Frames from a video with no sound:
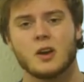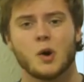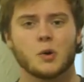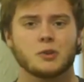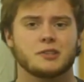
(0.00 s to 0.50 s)

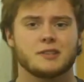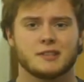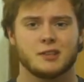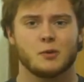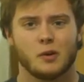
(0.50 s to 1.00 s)
or the
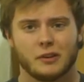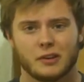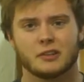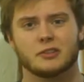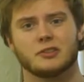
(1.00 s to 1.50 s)

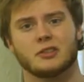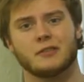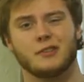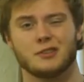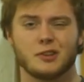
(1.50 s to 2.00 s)
6100
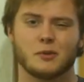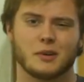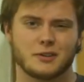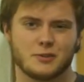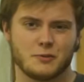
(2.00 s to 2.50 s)
if you still want
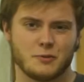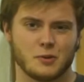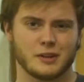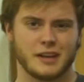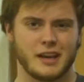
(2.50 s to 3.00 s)
to shoot
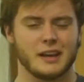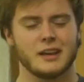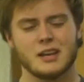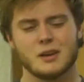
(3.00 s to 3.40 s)
4K,